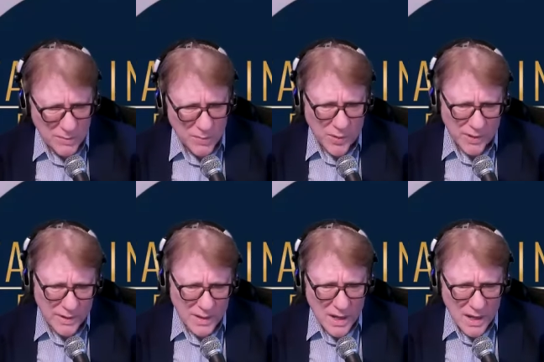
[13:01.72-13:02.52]
important.
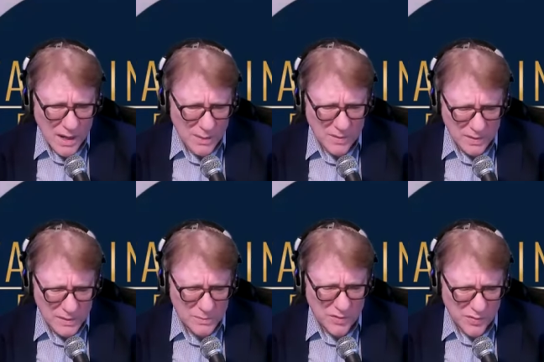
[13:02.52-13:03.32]
Uh,
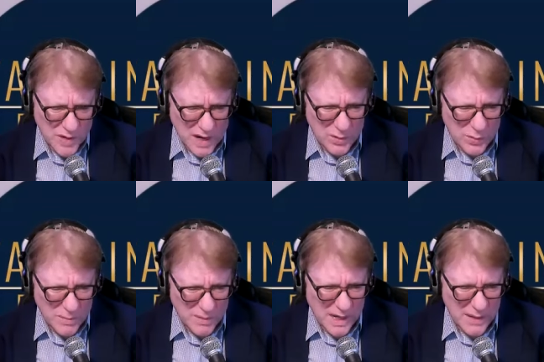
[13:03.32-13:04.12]
before, I don't want to
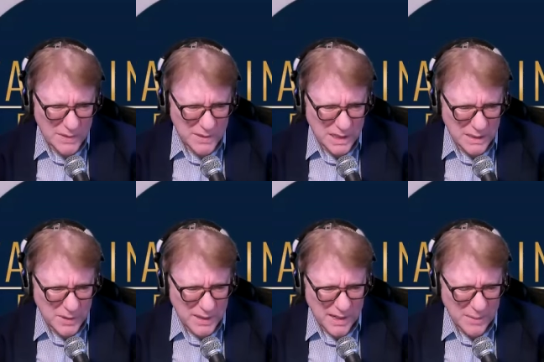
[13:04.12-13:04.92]
belabor the subject, but
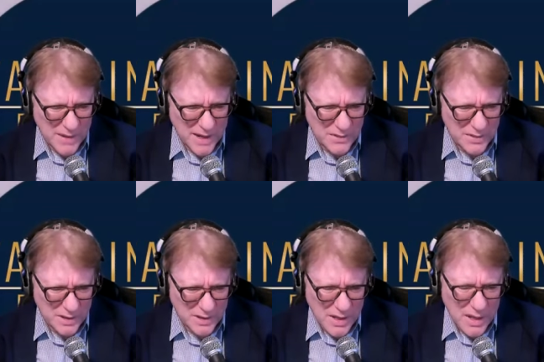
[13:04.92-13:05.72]
getting back to
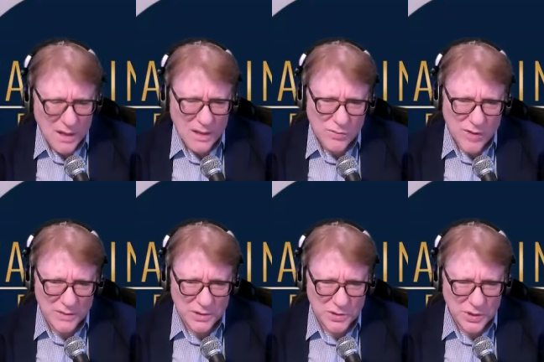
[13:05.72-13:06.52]
the
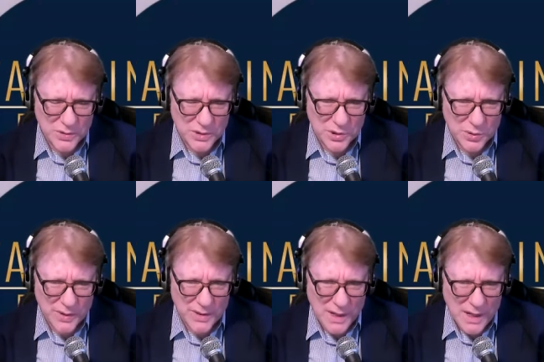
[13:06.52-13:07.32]
Rockland Journal
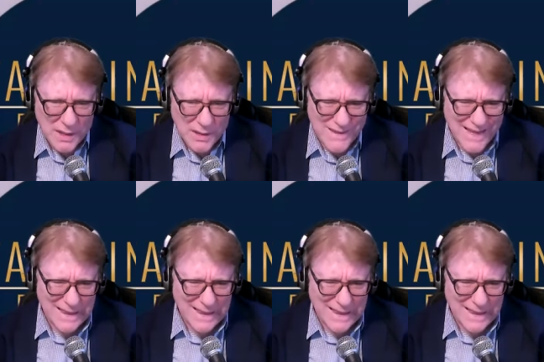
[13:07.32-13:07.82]
story, did they